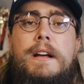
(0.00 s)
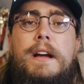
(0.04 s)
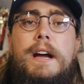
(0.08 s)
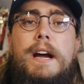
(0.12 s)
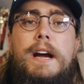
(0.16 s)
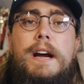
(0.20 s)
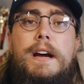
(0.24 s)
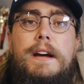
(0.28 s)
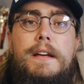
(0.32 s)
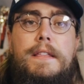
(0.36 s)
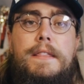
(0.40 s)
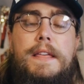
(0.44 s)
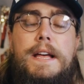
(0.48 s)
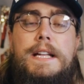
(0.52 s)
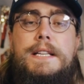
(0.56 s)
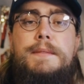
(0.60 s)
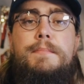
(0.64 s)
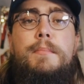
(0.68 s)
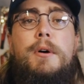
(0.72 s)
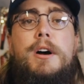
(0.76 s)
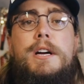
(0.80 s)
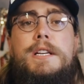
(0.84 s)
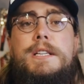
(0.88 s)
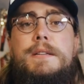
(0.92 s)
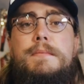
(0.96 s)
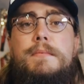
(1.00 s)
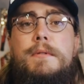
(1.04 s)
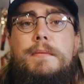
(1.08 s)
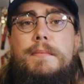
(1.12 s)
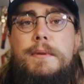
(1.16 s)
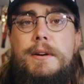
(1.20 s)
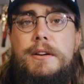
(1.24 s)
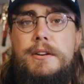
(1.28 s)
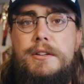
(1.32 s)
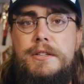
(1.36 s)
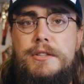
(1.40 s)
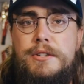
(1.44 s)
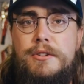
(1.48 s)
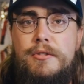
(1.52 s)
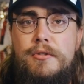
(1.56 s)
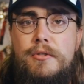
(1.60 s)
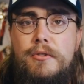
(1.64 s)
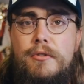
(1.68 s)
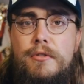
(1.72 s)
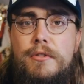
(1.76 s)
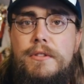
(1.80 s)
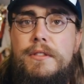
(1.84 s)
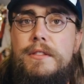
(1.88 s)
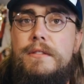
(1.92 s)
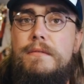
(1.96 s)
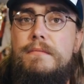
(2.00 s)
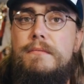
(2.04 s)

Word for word: uh, that's possible because your